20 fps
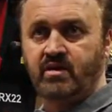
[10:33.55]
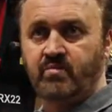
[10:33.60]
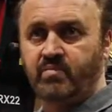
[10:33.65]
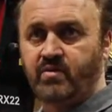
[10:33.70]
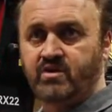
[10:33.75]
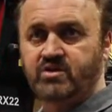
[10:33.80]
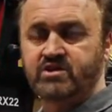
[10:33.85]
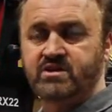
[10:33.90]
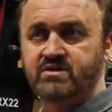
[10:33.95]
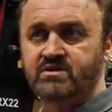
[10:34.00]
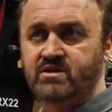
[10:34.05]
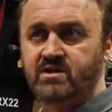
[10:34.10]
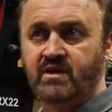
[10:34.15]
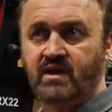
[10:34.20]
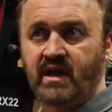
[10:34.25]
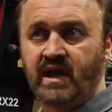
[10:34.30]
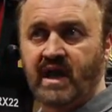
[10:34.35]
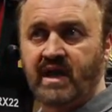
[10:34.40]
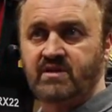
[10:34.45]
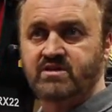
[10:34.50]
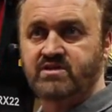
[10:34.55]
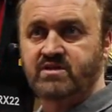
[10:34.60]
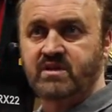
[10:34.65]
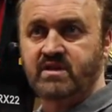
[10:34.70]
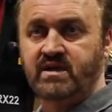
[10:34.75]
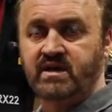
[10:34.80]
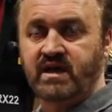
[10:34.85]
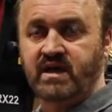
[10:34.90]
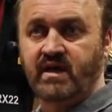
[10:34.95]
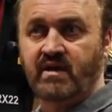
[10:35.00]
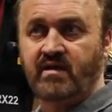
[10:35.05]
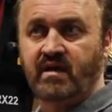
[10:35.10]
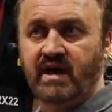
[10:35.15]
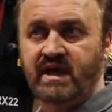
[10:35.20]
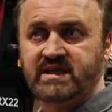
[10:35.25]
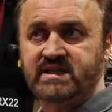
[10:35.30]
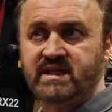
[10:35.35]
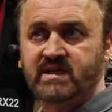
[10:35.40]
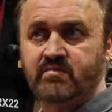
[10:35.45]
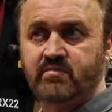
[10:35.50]
Your bushings could last you a year,
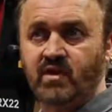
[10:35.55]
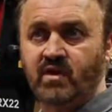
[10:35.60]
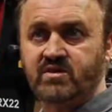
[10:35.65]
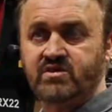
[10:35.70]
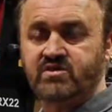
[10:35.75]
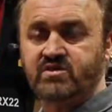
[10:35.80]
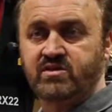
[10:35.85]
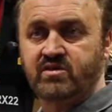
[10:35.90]
18 months,